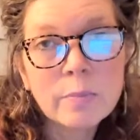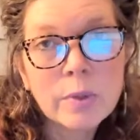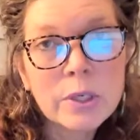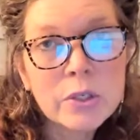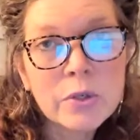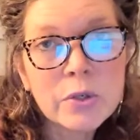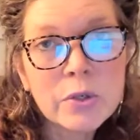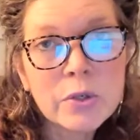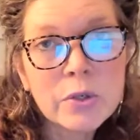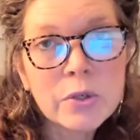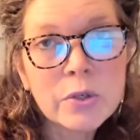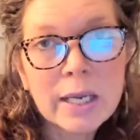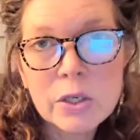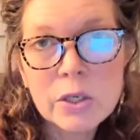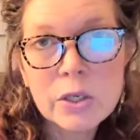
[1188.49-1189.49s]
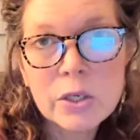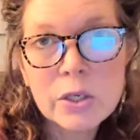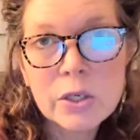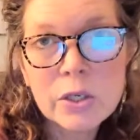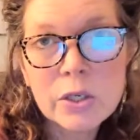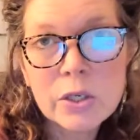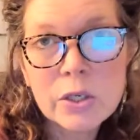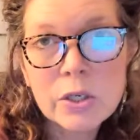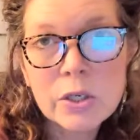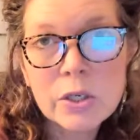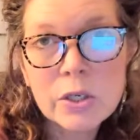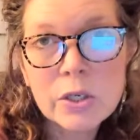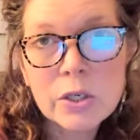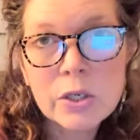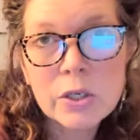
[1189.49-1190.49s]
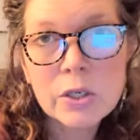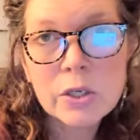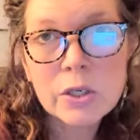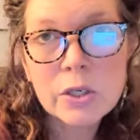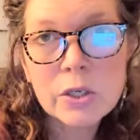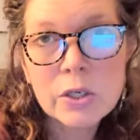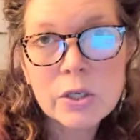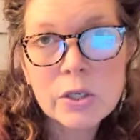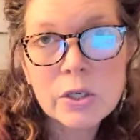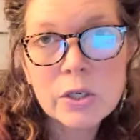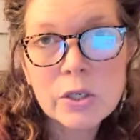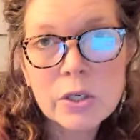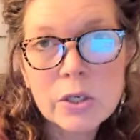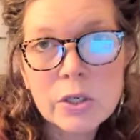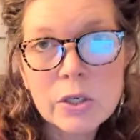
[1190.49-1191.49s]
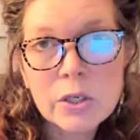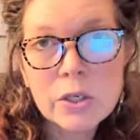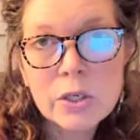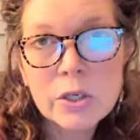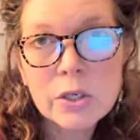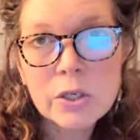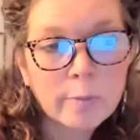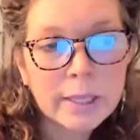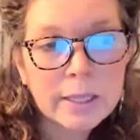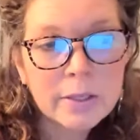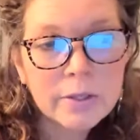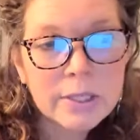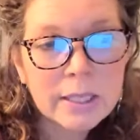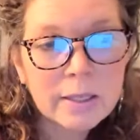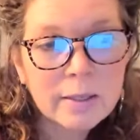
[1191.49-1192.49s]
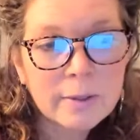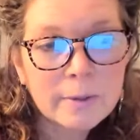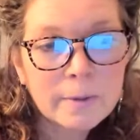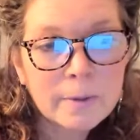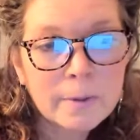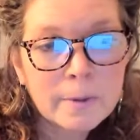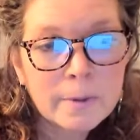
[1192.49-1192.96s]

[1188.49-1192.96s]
Put a dragon in your deck and put a spider web in your deck and I'll buy your deck.